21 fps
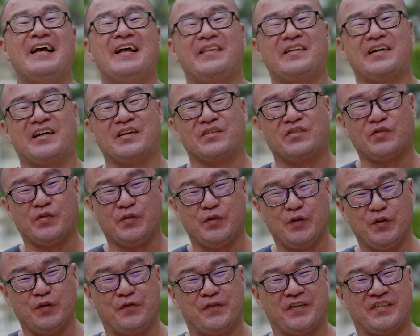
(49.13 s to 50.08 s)
There are
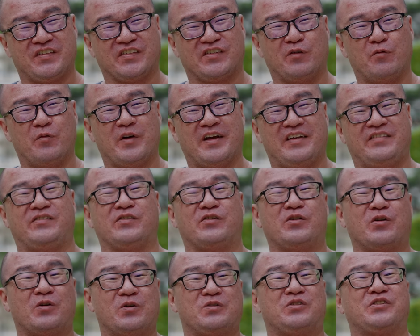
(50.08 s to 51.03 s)
two physical ways to
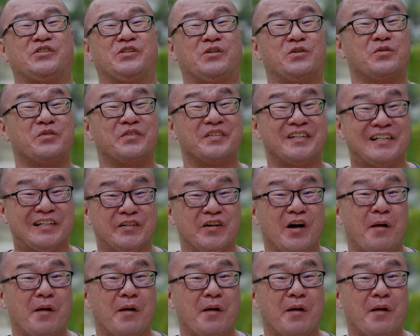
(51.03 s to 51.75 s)
control real